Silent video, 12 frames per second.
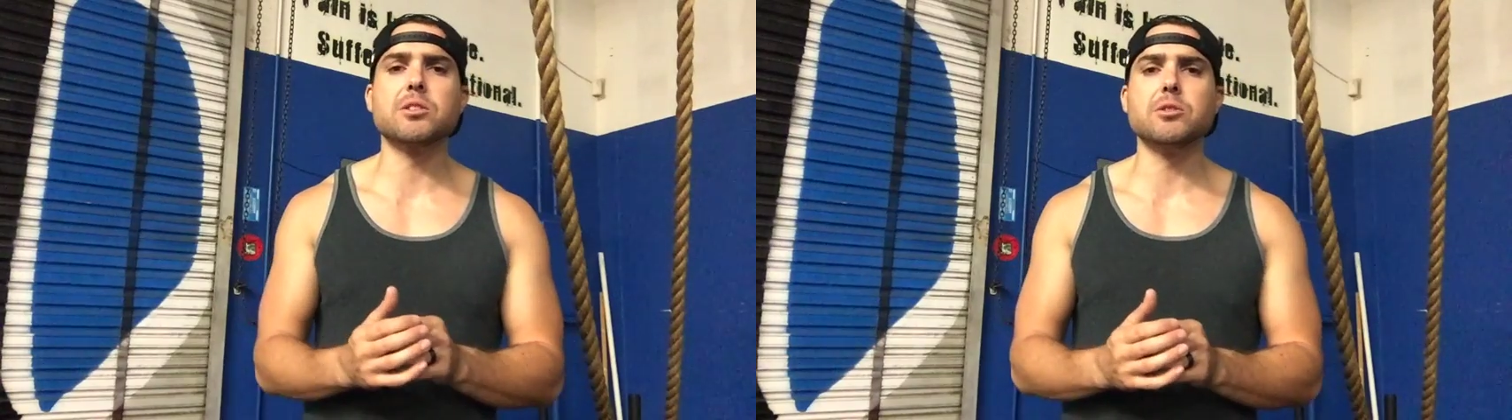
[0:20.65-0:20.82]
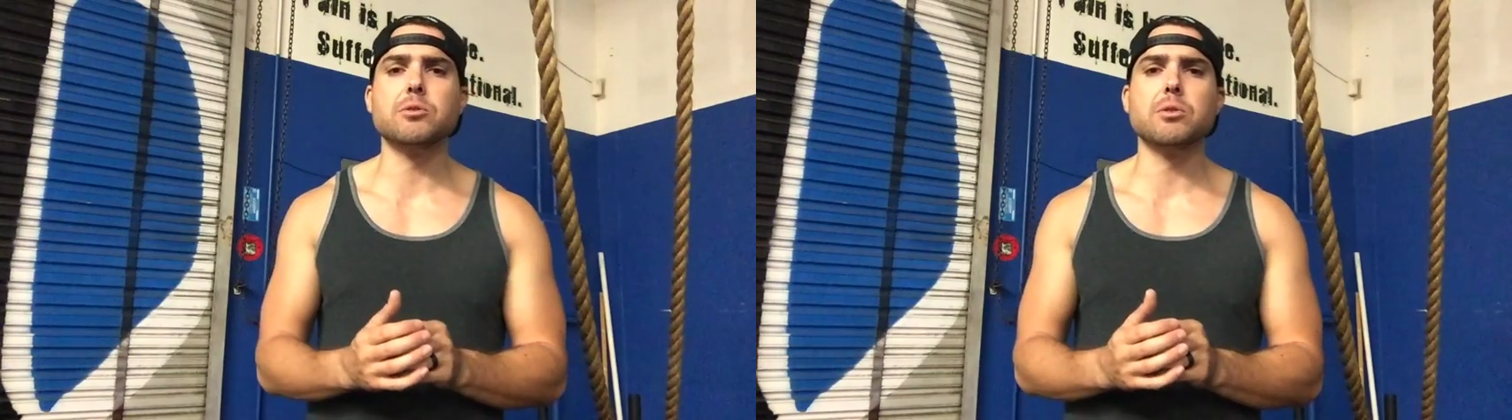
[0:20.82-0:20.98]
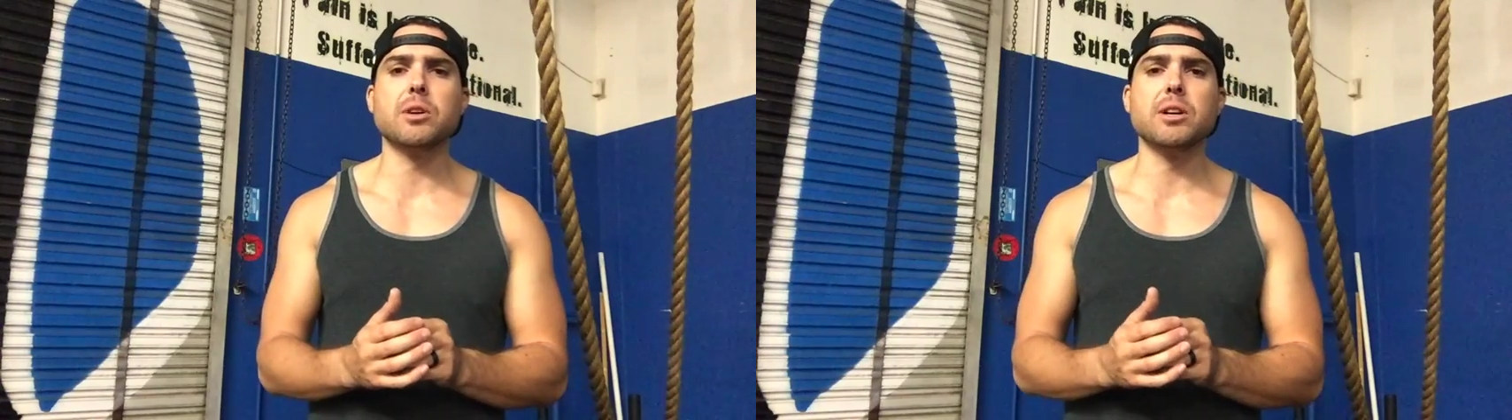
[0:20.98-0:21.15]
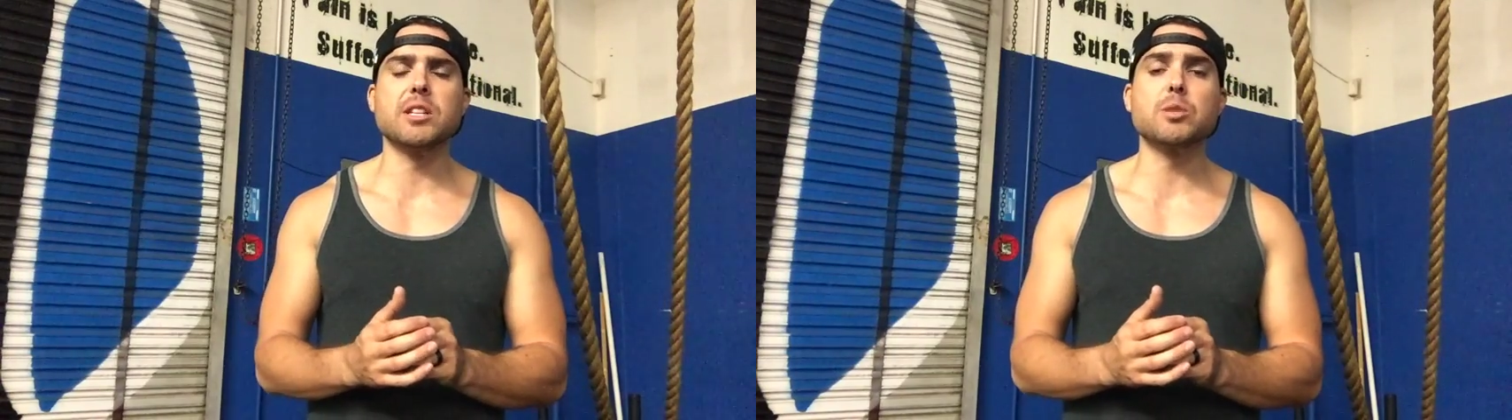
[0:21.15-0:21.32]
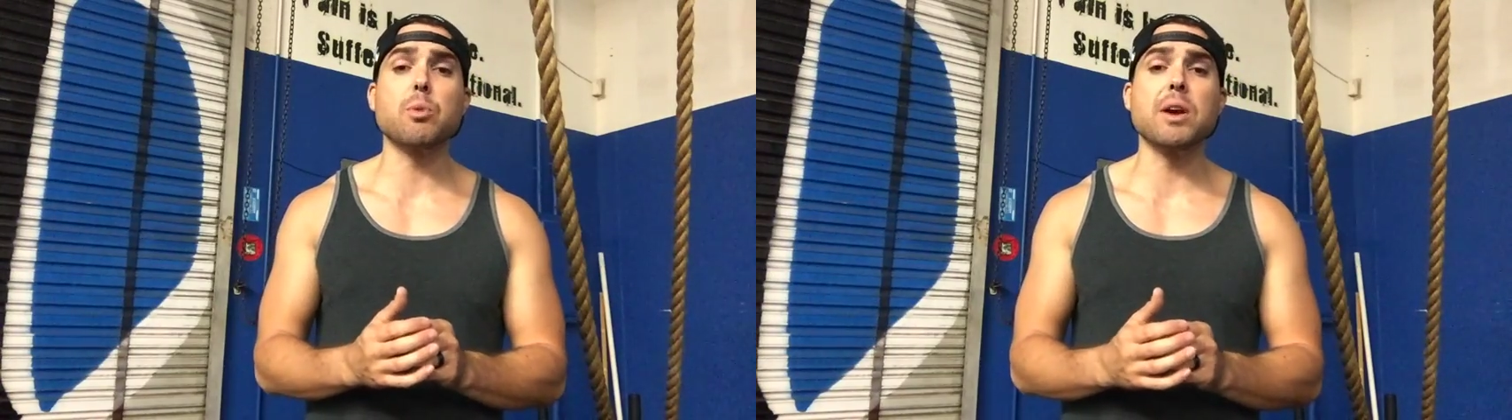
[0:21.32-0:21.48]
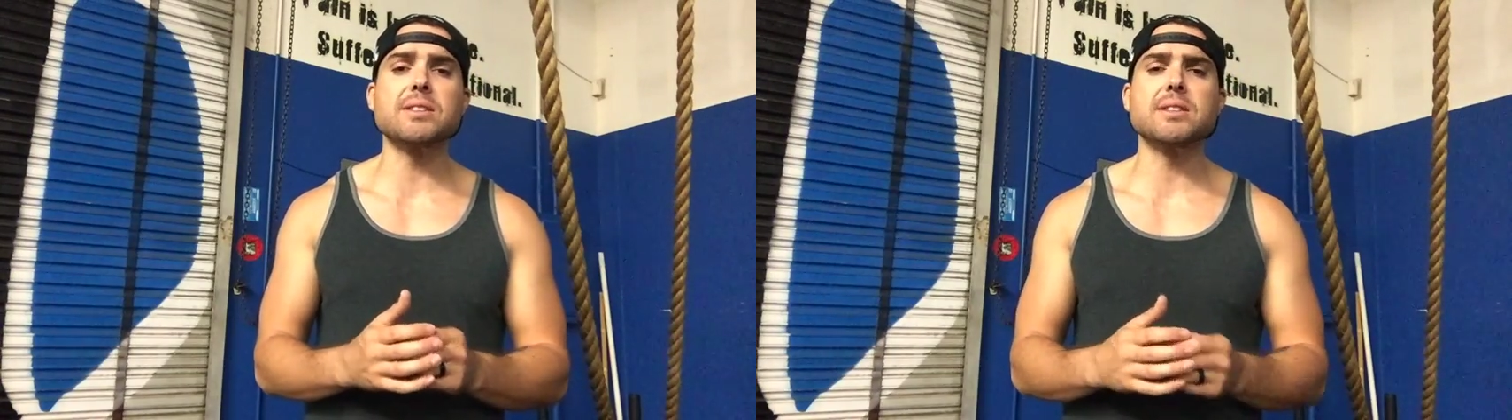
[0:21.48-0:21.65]
to
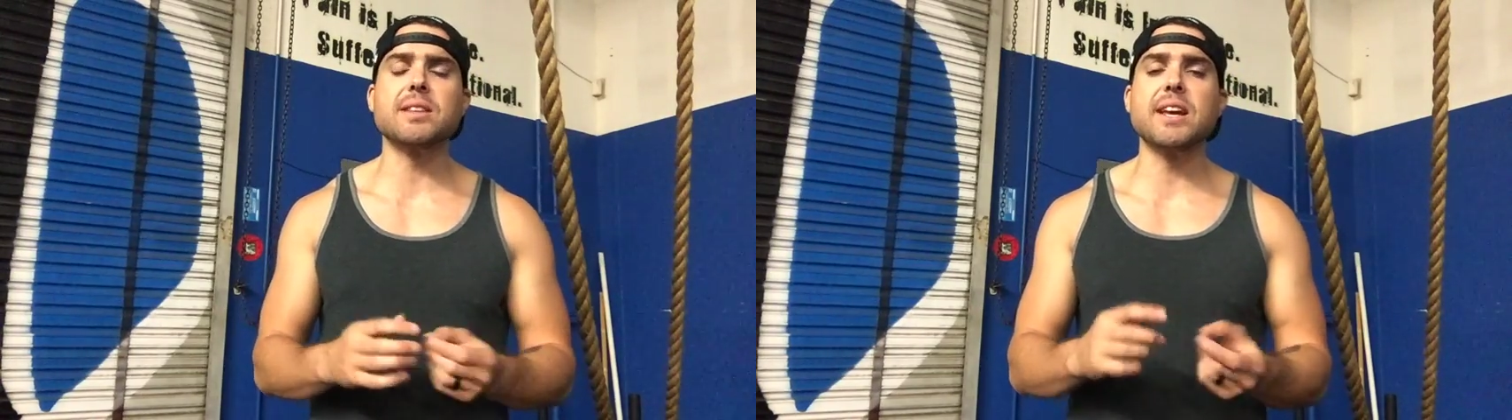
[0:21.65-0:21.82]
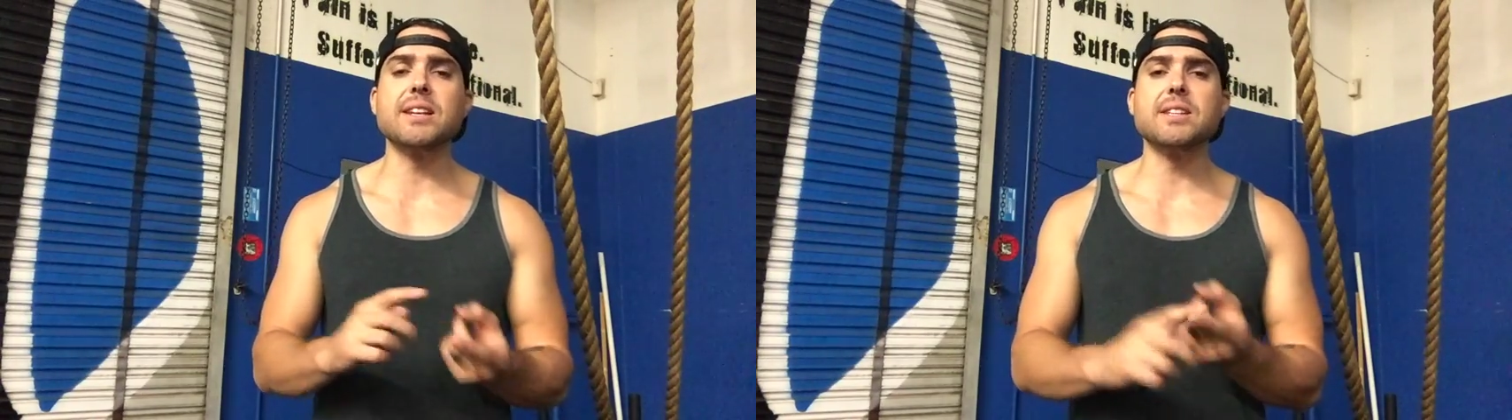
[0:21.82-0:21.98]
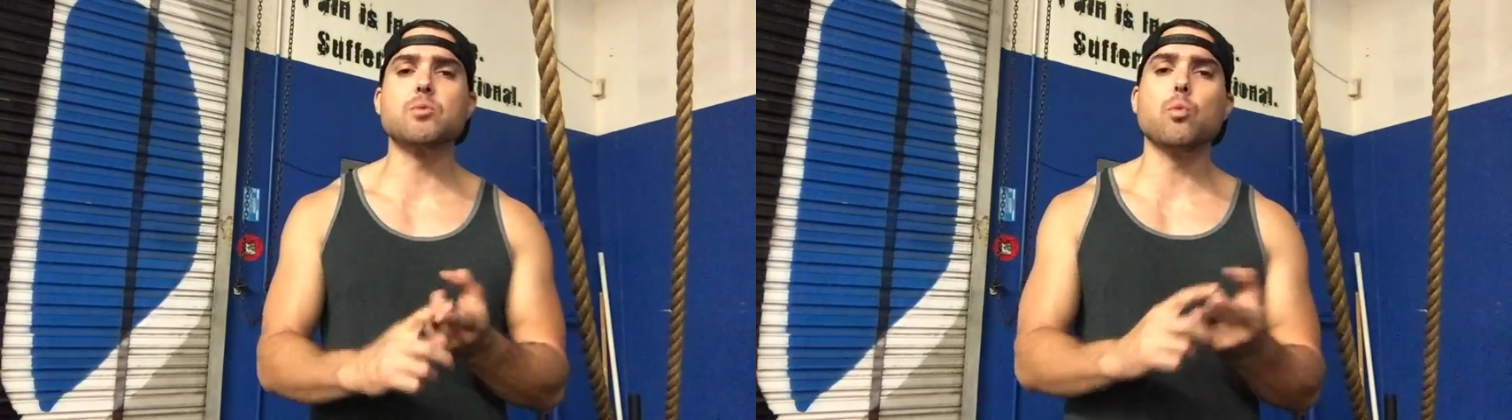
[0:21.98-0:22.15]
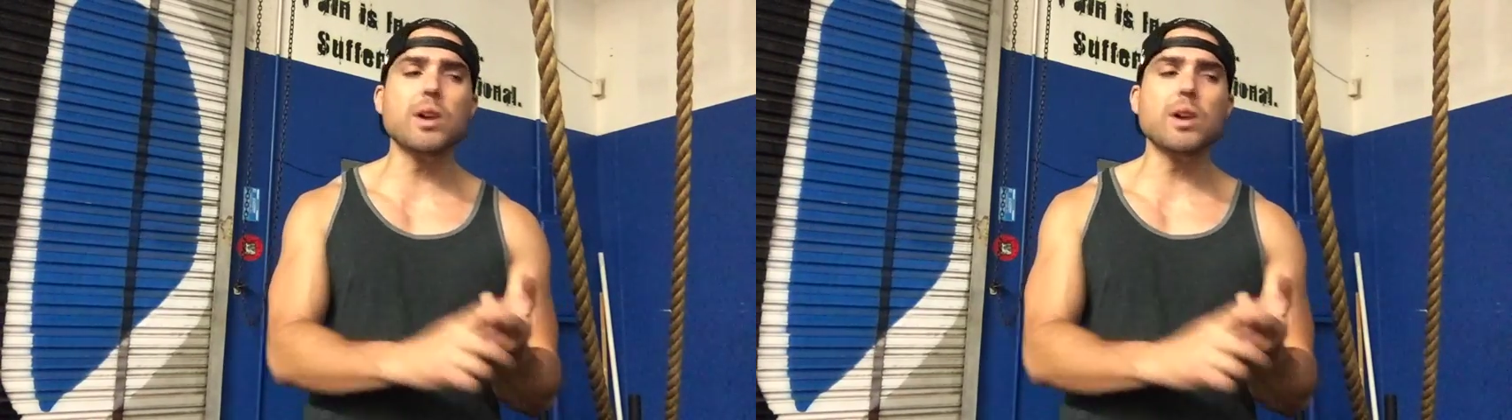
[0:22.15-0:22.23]
express, and that is,